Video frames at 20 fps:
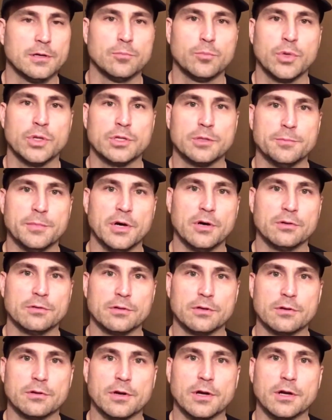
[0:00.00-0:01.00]
put them out in
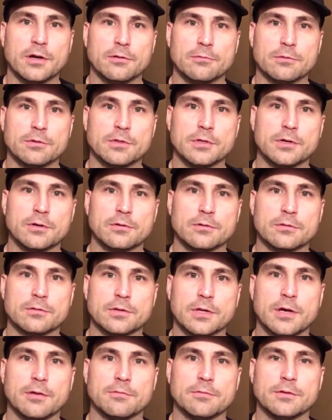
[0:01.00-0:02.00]
the ground without
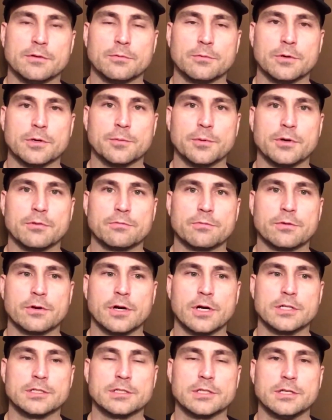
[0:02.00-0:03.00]
having to worry about
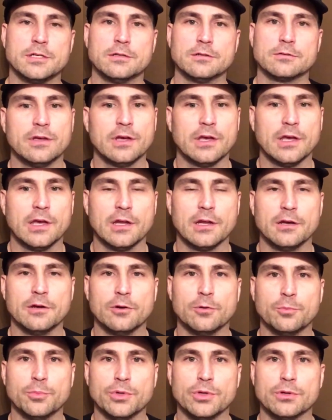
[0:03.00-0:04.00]
frost kills. And I
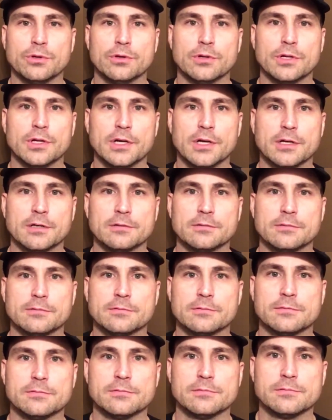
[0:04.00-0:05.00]
hope you'll uh,
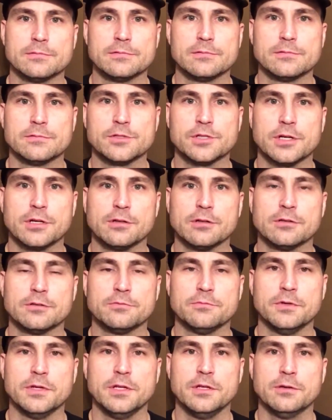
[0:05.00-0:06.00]
share this
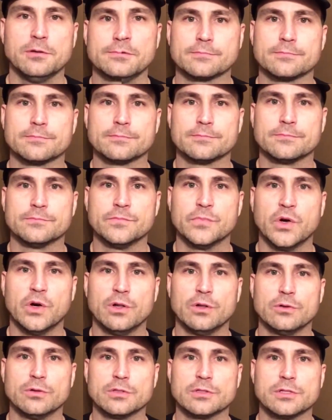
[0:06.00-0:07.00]
video and
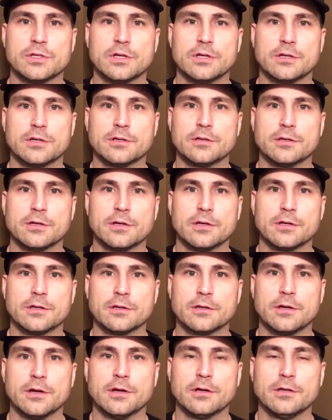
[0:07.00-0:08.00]
follow us on our, our
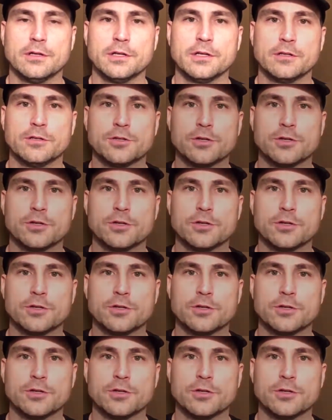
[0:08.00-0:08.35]
gardening